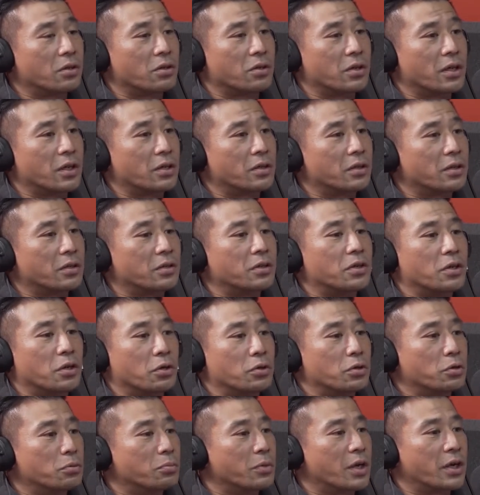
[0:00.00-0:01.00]
other than, you
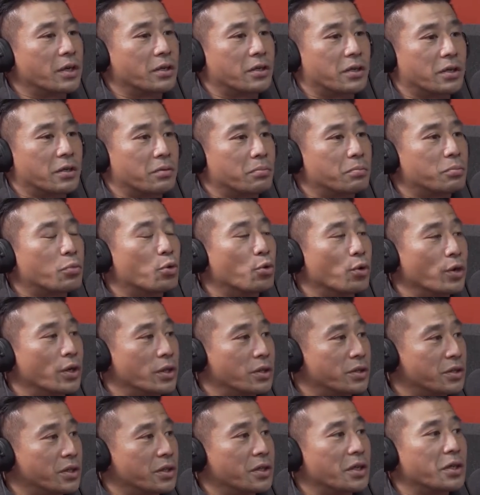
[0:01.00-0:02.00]
know, you might get
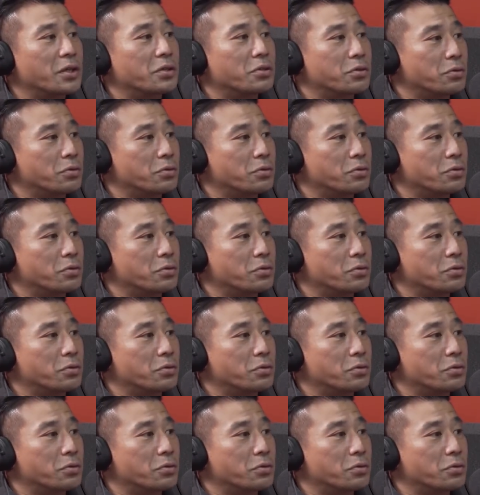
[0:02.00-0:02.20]
points and then